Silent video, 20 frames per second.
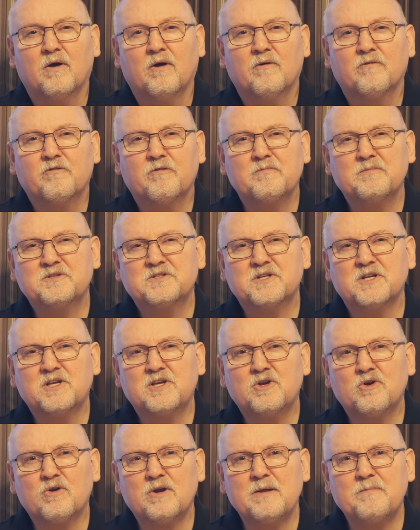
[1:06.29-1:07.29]
From a
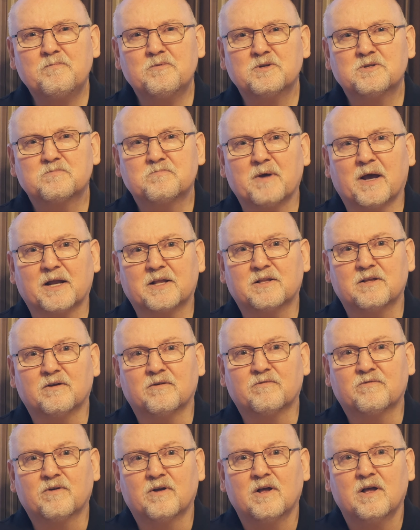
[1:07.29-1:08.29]
security
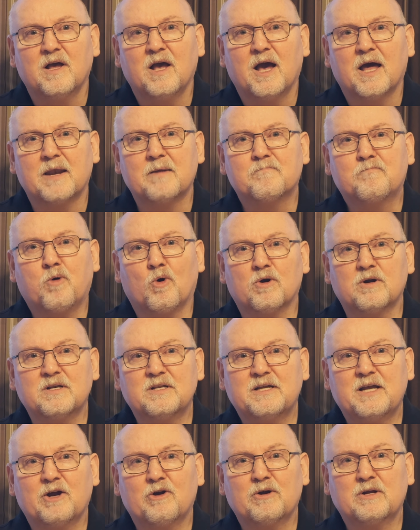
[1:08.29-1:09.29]
perspective, an
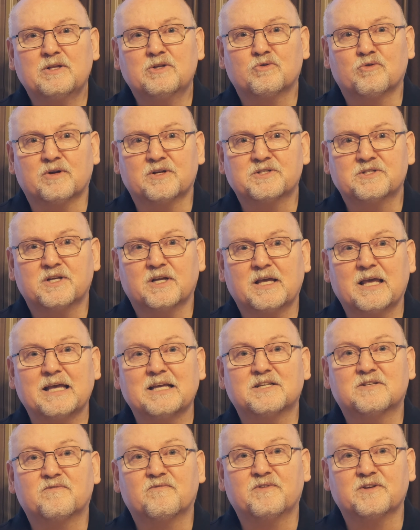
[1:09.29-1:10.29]
important characteristic
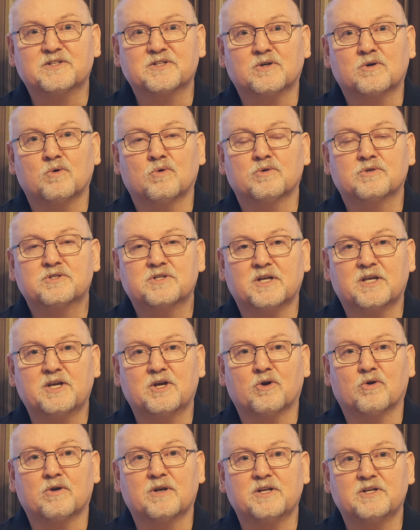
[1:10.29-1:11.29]
is physical
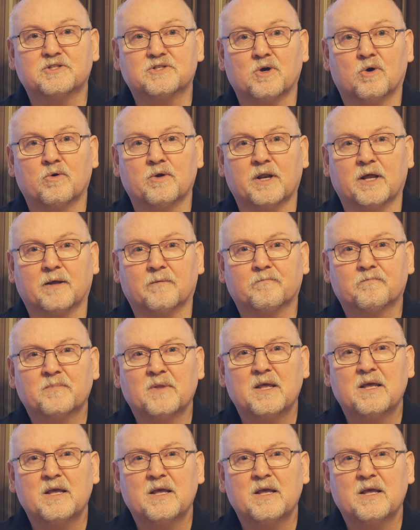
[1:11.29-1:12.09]
security zoning.